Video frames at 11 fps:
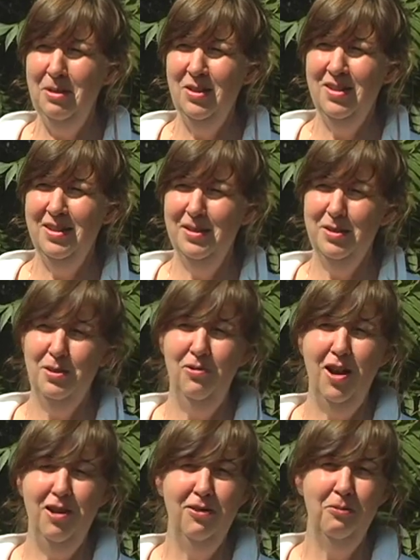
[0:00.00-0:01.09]
is
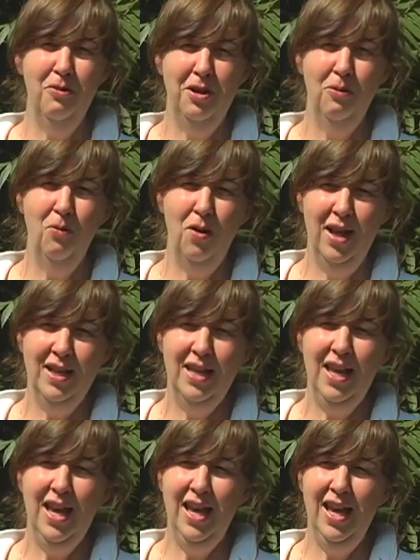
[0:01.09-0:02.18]
Survival 101,
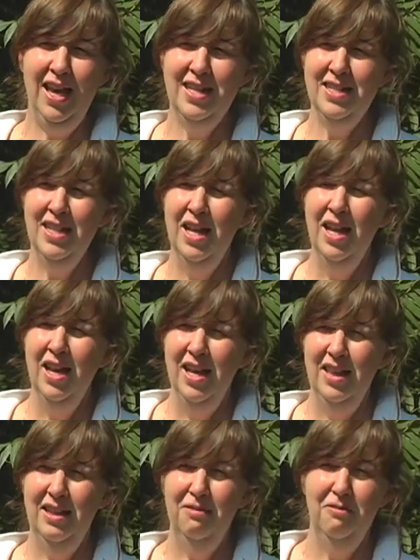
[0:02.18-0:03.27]
and
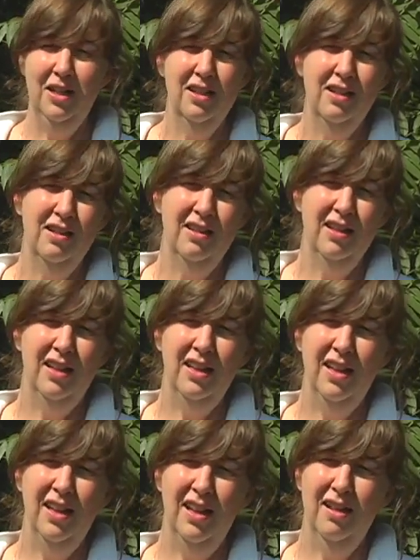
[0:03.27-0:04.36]
the real
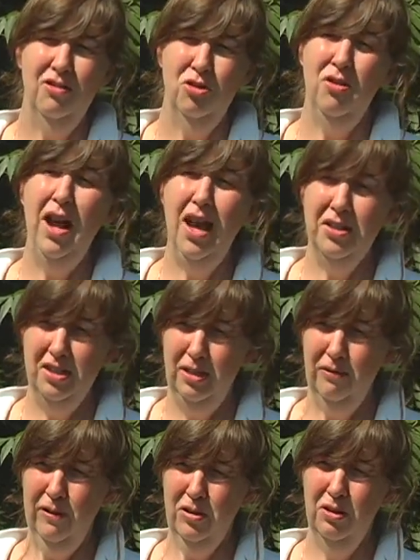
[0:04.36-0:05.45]
tragedy
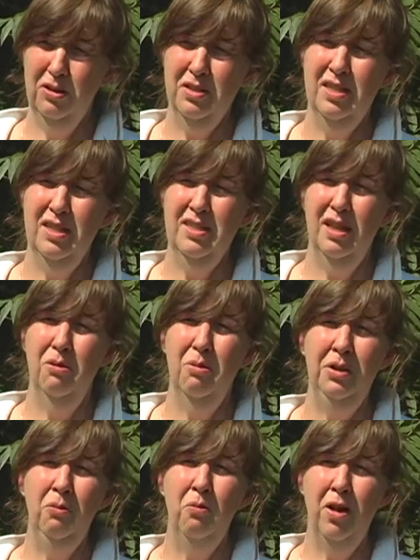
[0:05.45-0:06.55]
for turtles is that
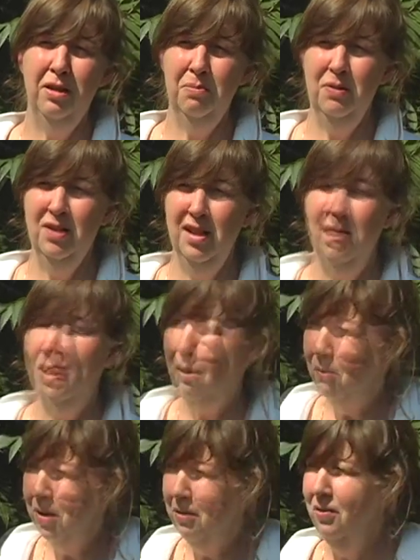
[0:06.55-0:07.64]
only 1%,
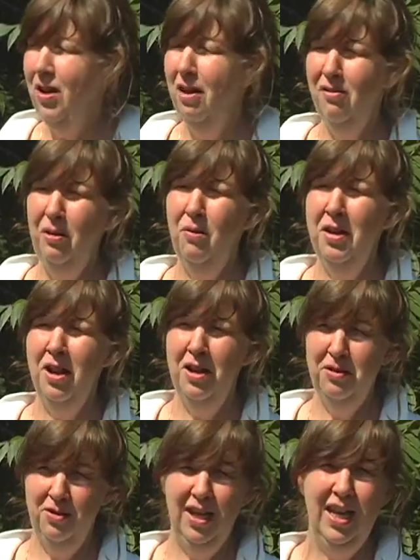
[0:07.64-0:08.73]
one out of every
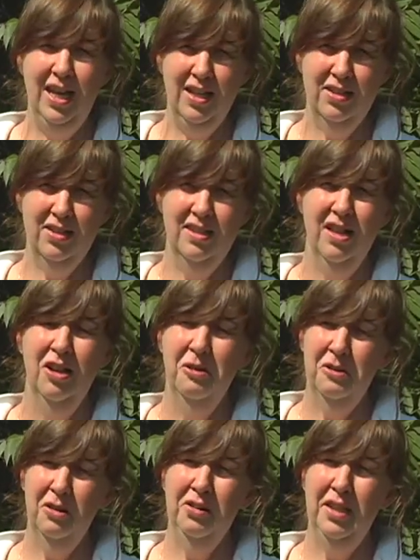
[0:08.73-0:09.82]
100
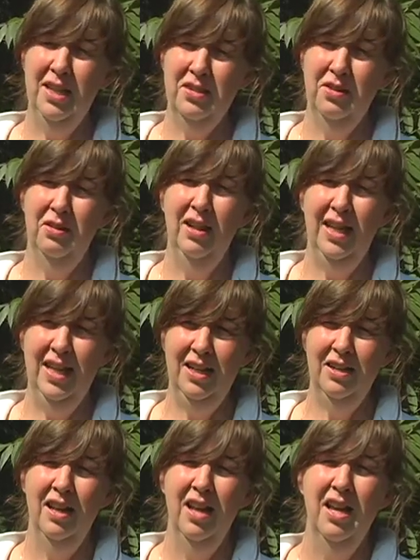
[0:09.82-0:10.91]
turtle eggs that are
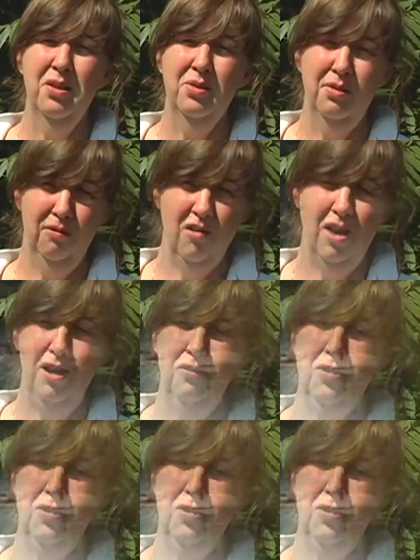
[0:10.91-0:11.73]
laid, survive